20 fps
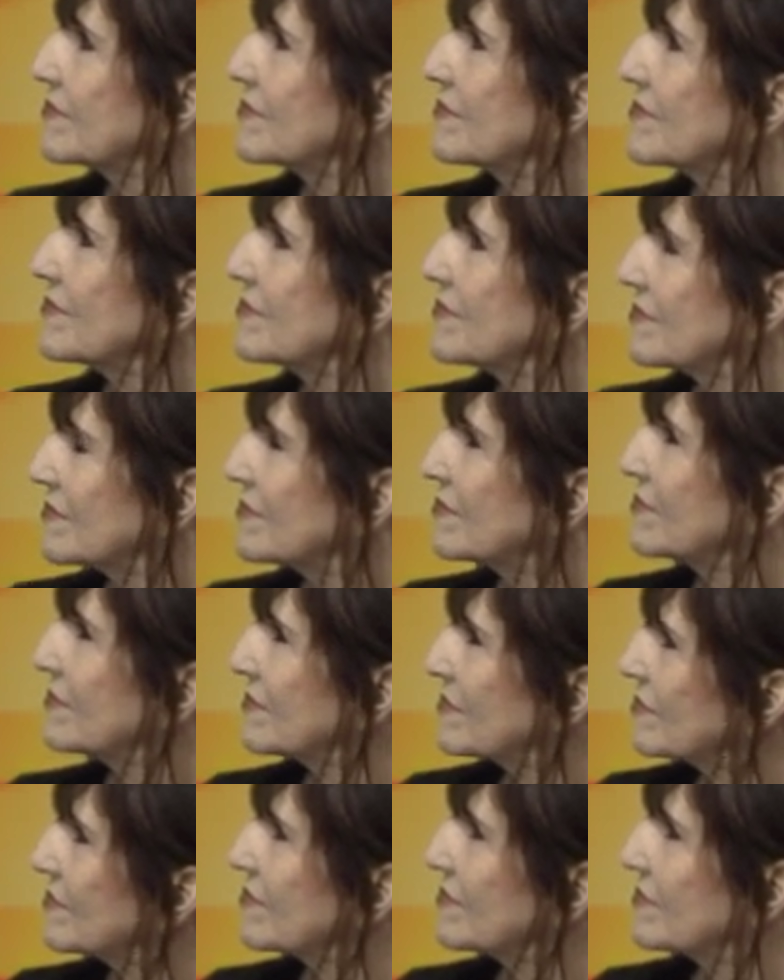
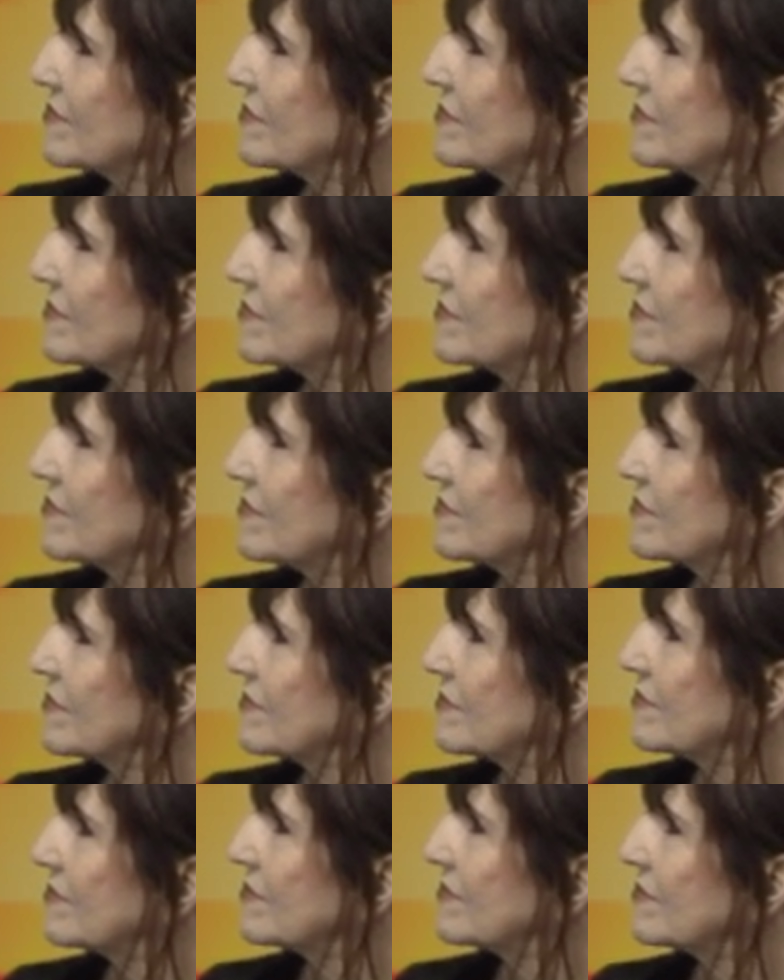
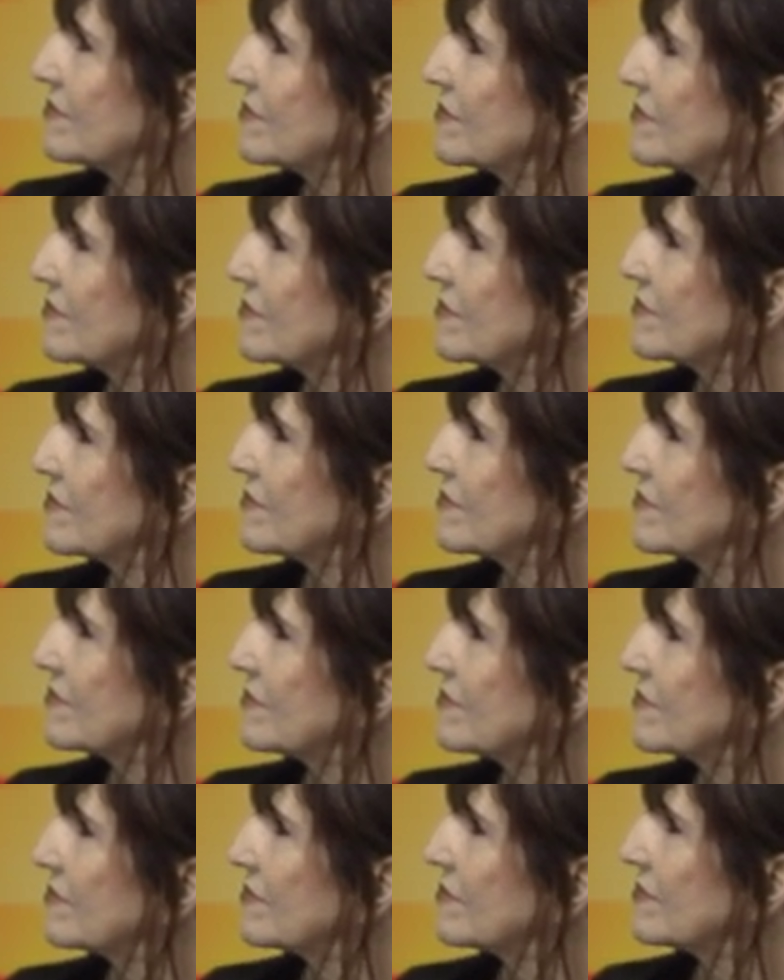
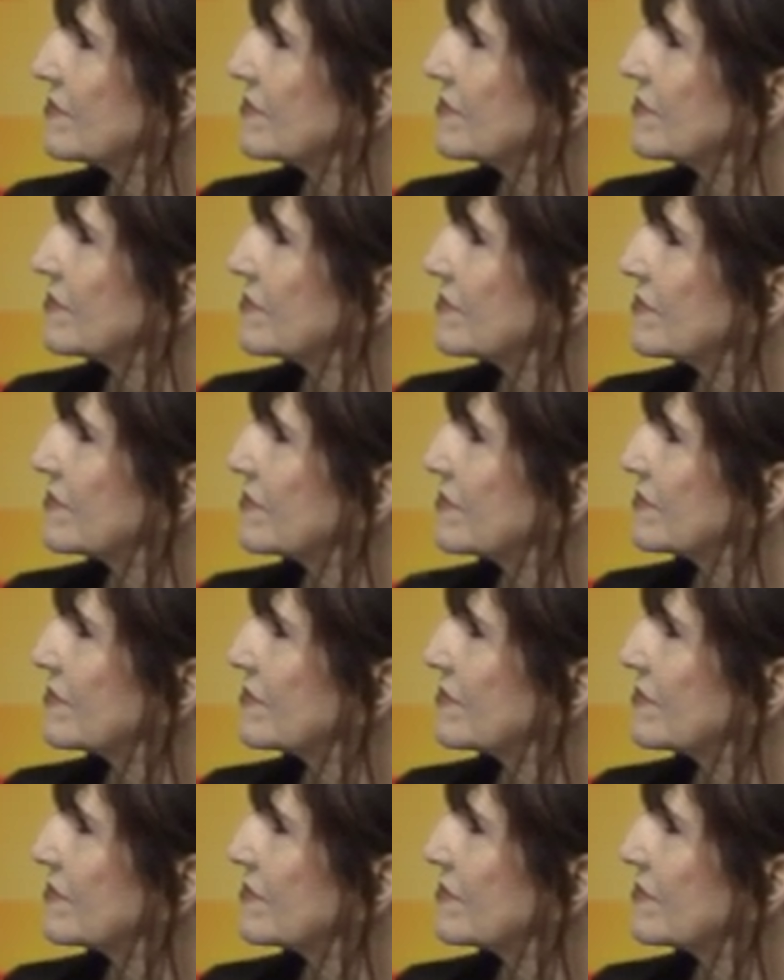The person shown says nothing.